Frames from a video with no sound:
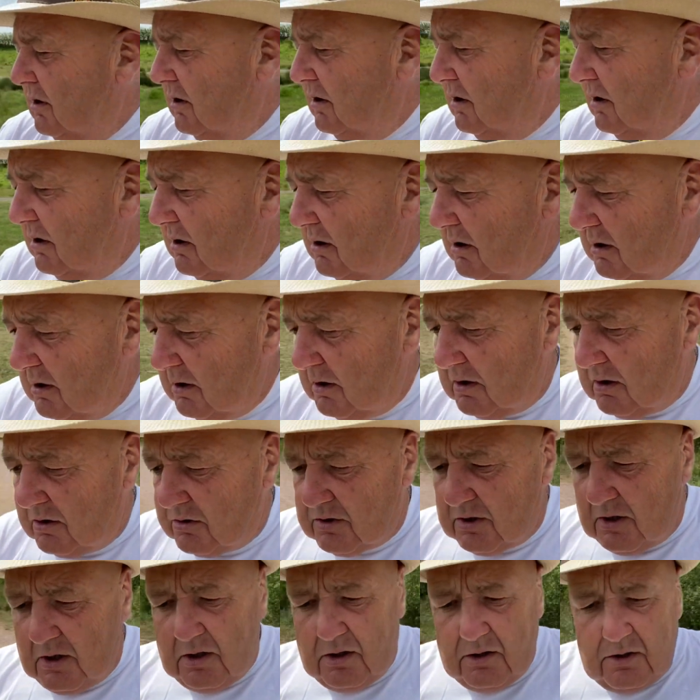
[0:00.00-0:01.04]
And like I
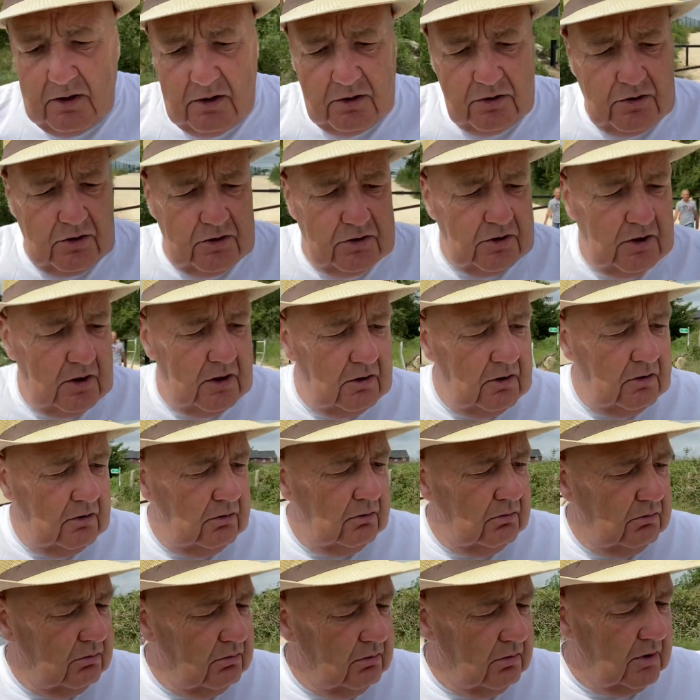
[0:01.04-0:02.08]
said, this is it.
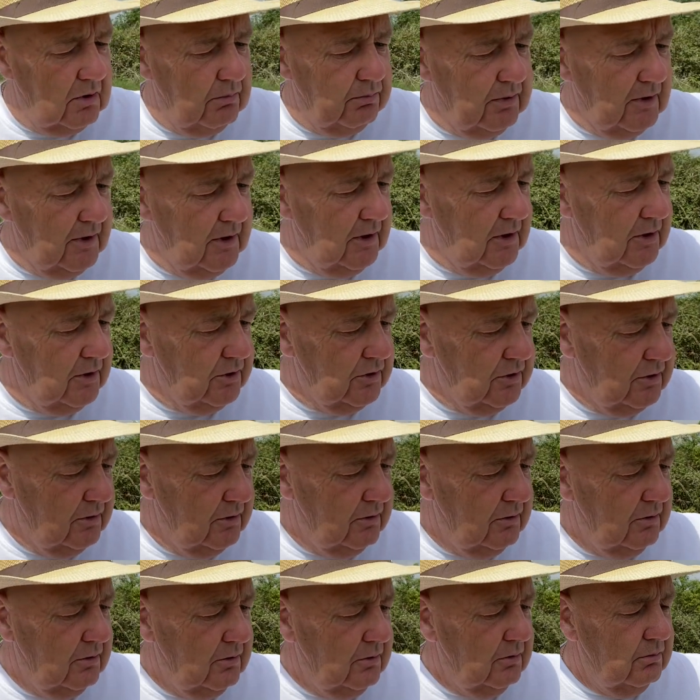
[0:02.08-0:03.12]
What a place.
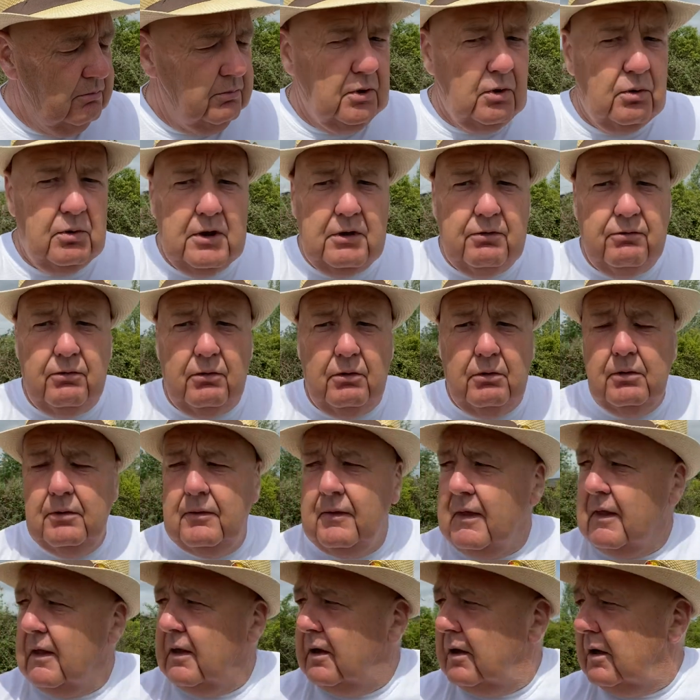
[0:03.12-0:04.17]
Beautiful.
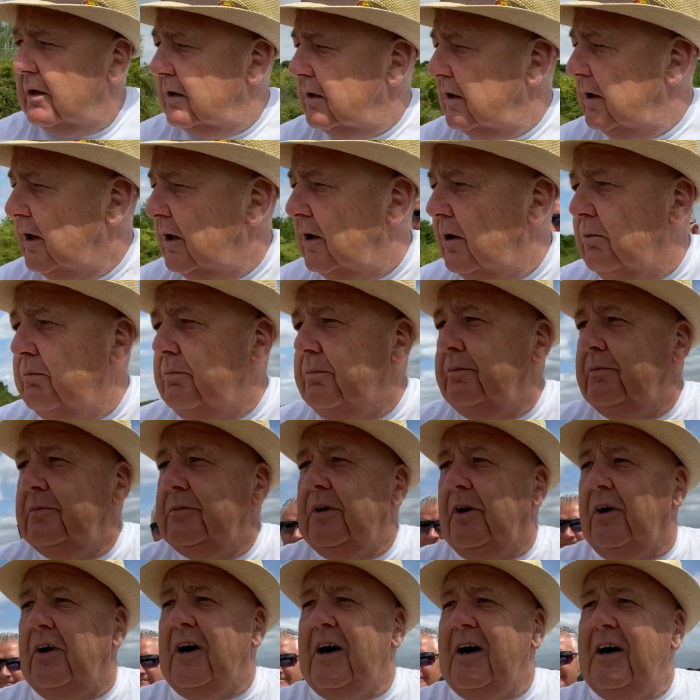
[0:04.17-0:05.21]
Hello. Hello.
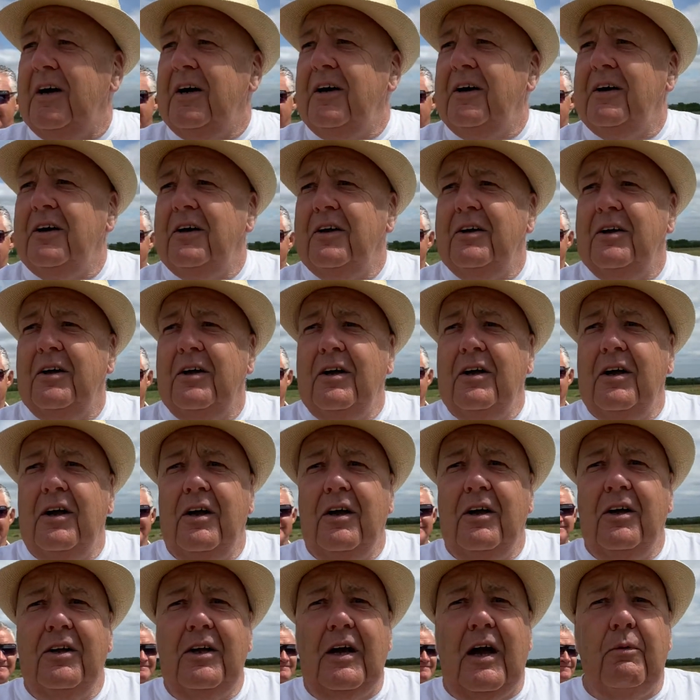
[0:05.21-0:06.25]
Oh, all right? Yeah,
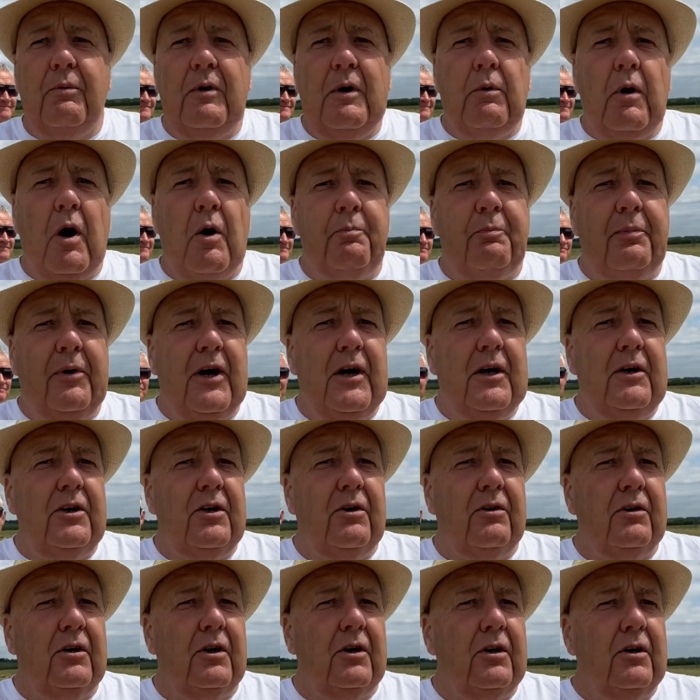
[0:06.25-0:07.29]
Yeah, we were pit,
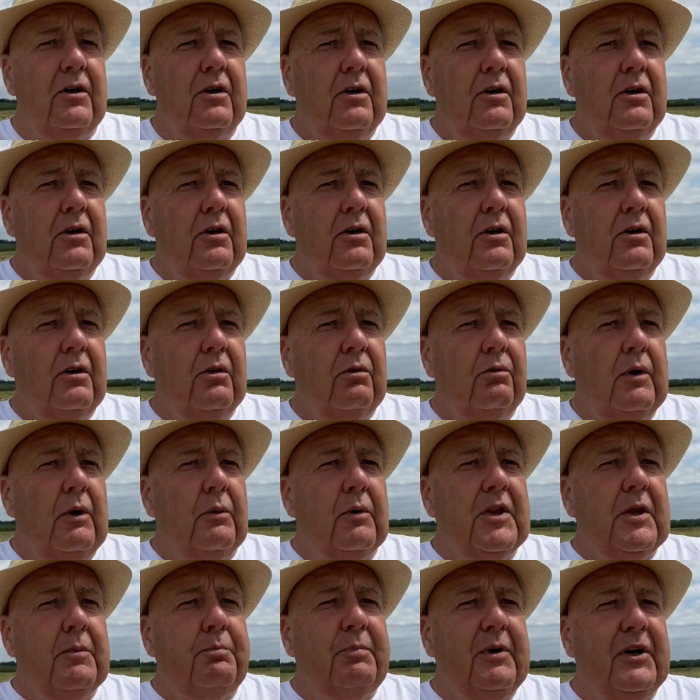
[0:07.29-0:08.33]
younger. Where
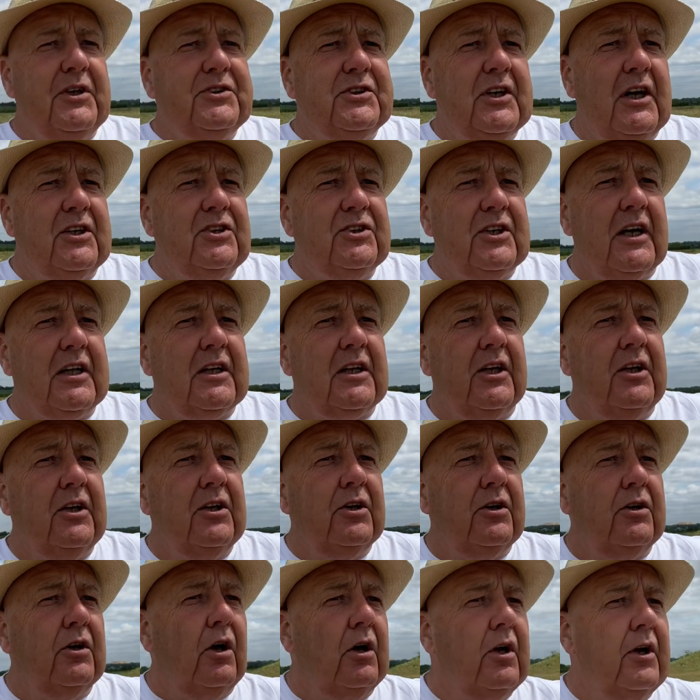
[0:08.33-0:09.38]
were the pit exactly, the
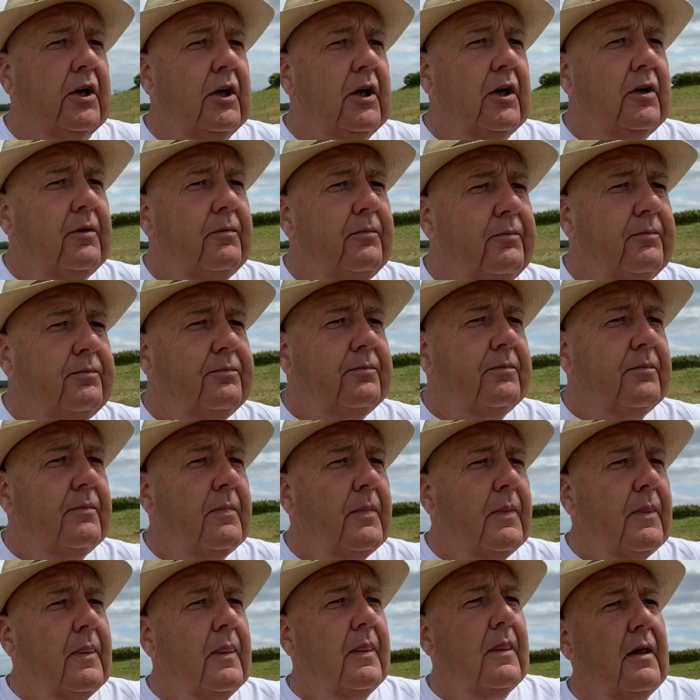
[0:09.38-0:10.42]
colliery?
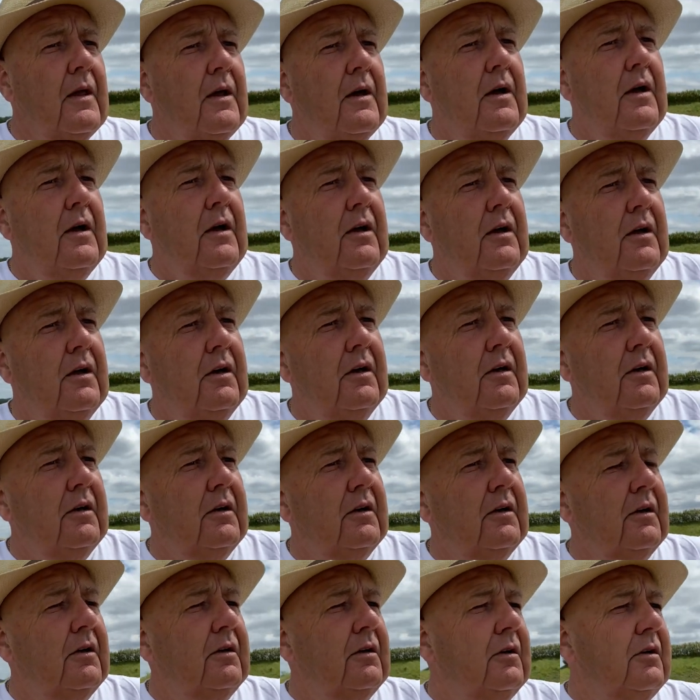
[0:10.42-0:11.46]
Exactly,
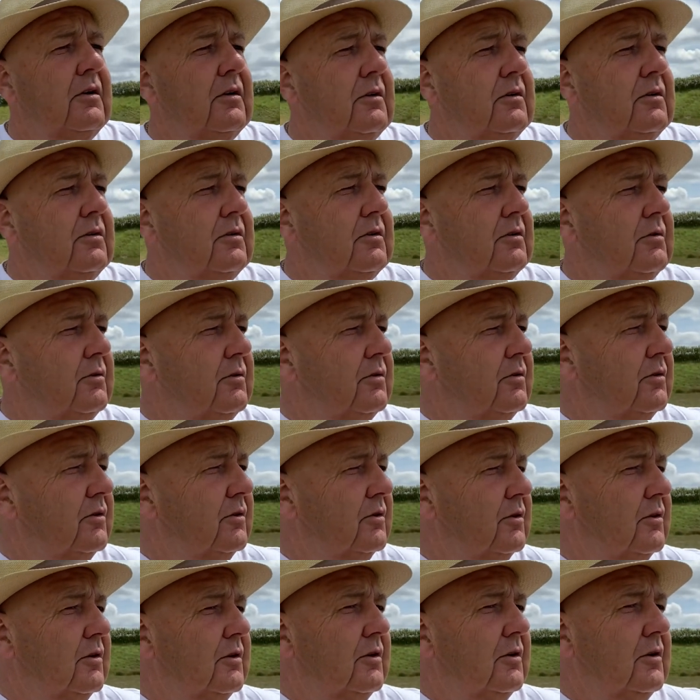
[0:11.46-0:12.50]
now
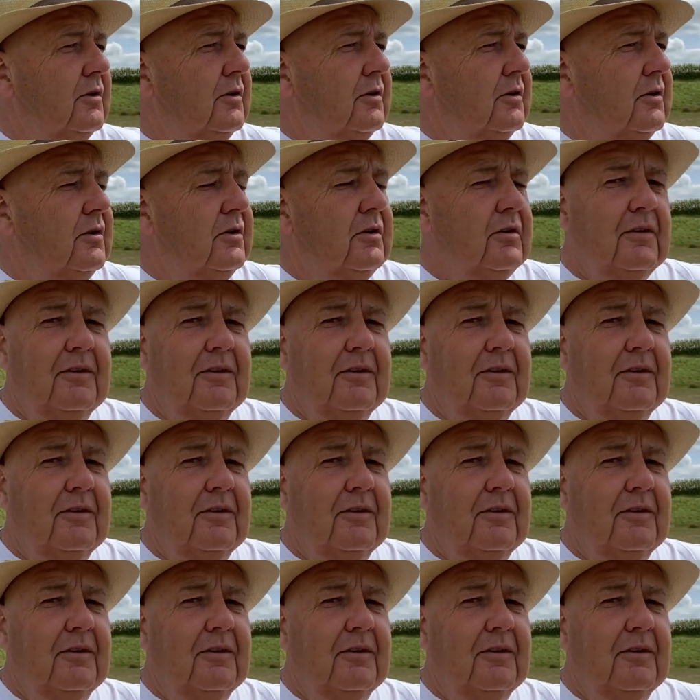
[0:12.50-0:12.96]
then.